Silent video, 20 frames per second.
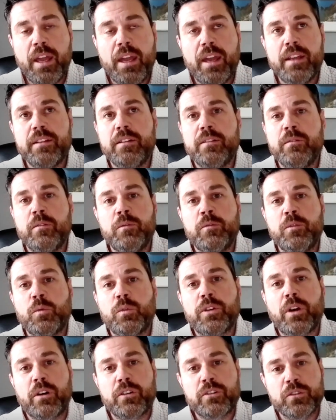and
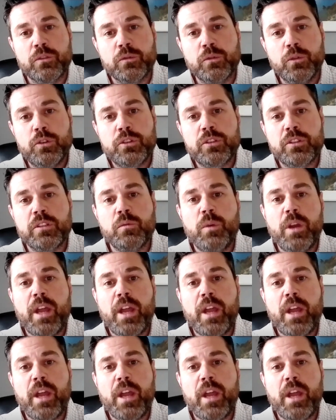with our solution,